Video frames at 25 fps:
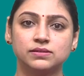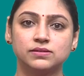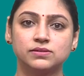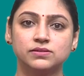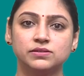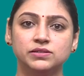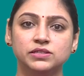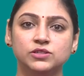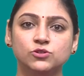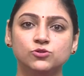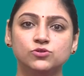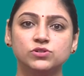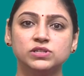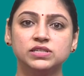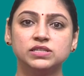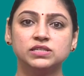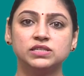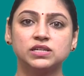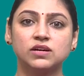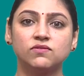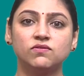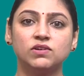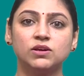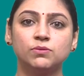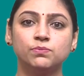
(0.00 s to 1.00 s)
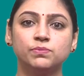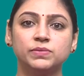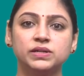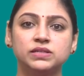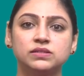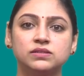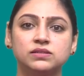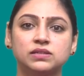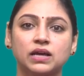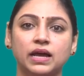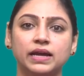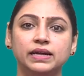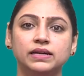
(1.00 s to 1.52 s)
reducing
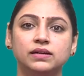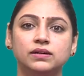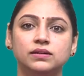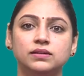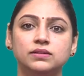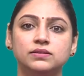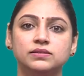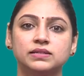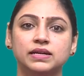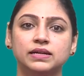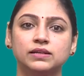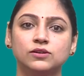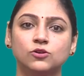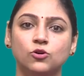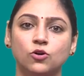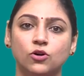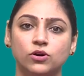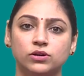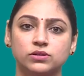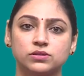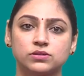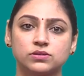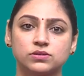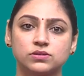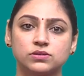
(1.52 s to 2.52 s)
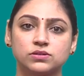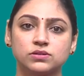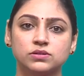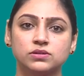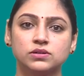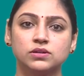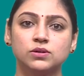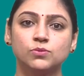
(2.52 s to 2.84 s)
development cycles and cost.